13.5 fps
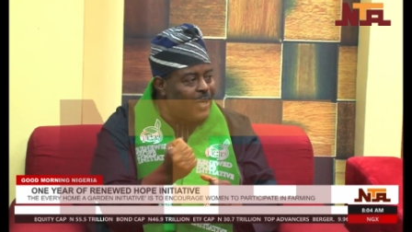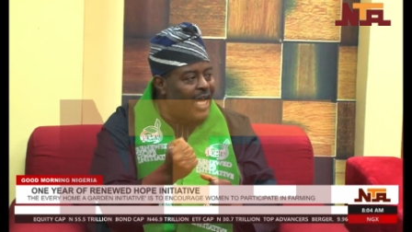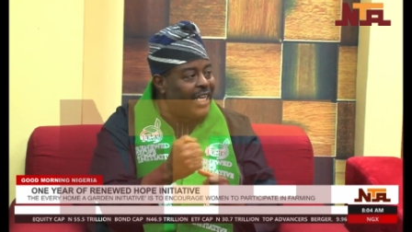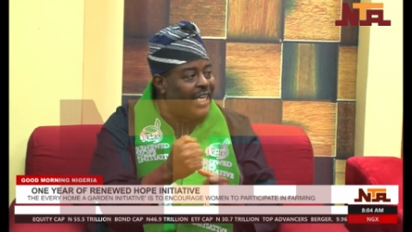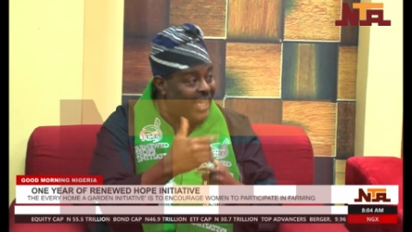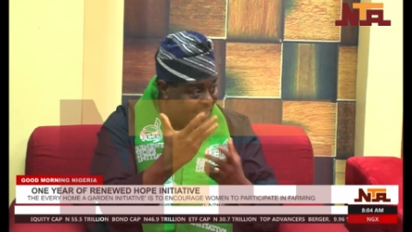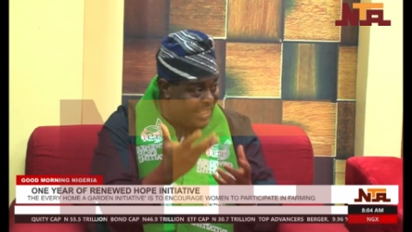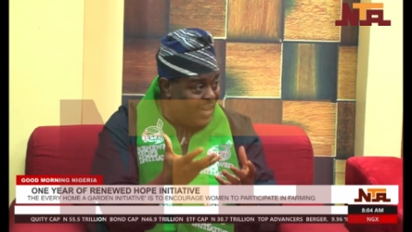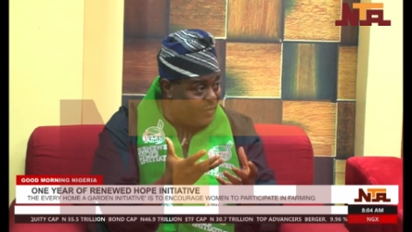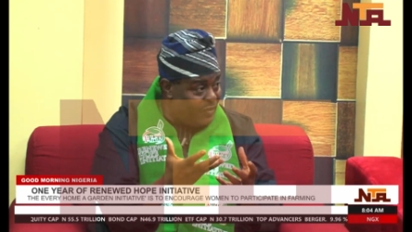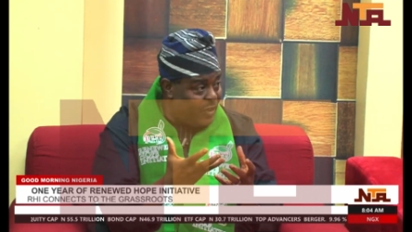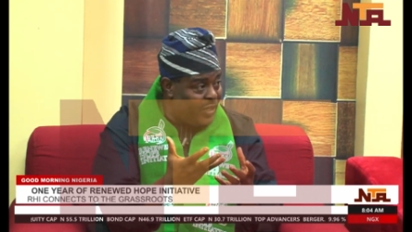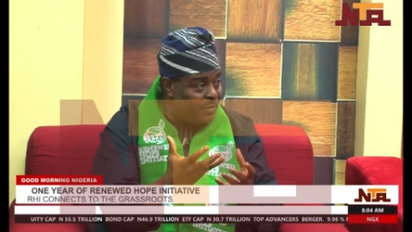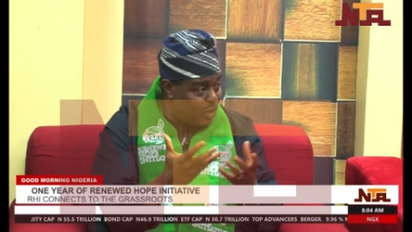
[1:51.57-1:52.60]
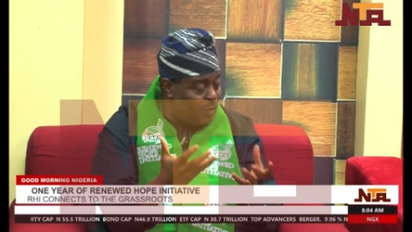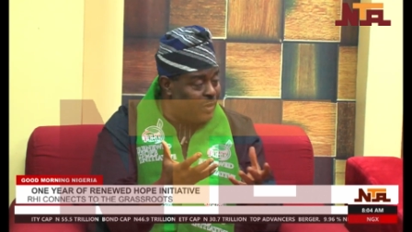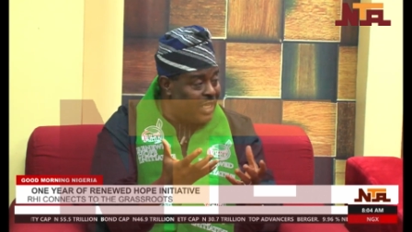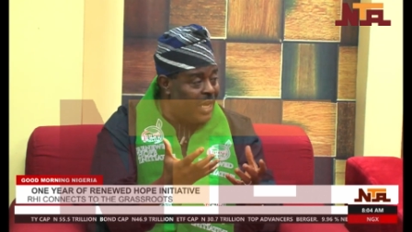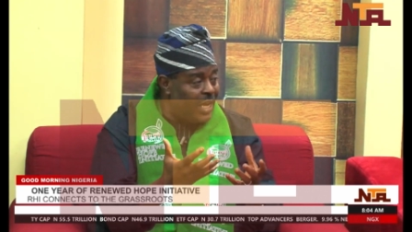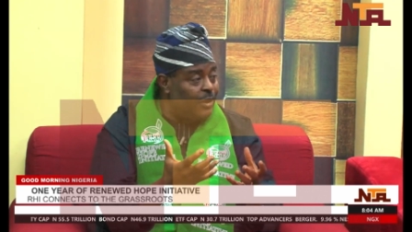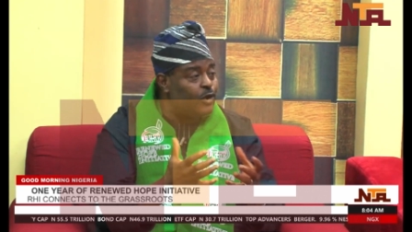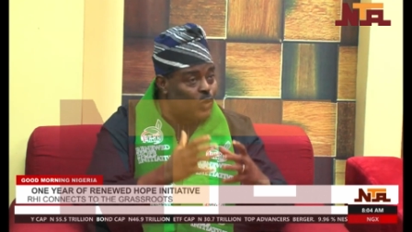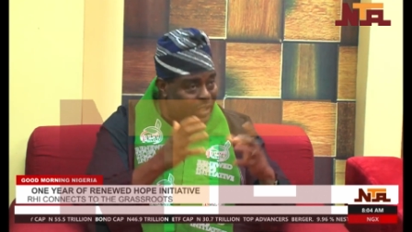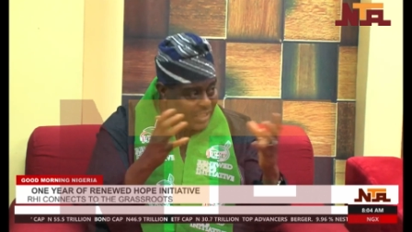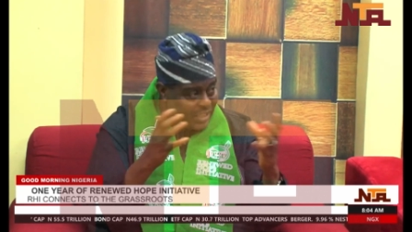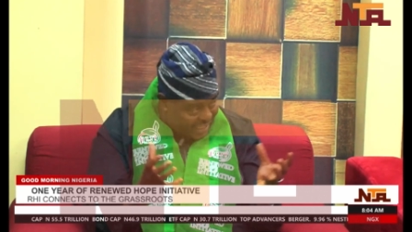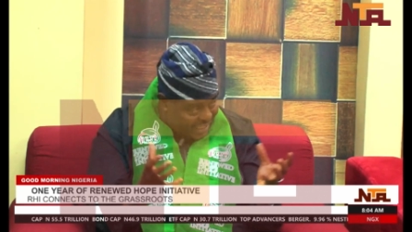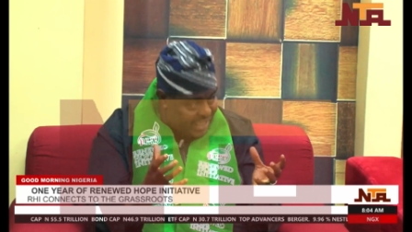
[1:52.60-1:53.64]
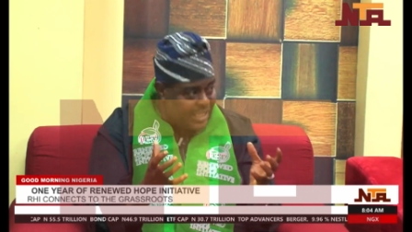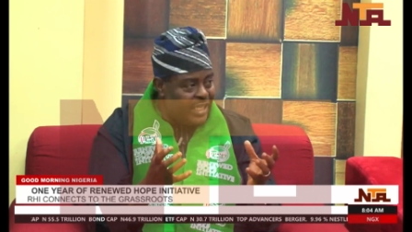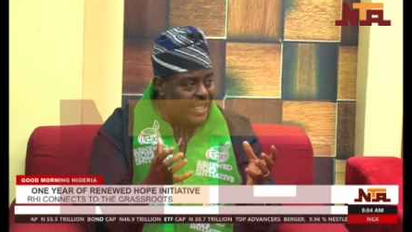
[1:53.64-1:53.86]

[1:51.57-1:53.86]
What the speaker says: and interview them sometime to see,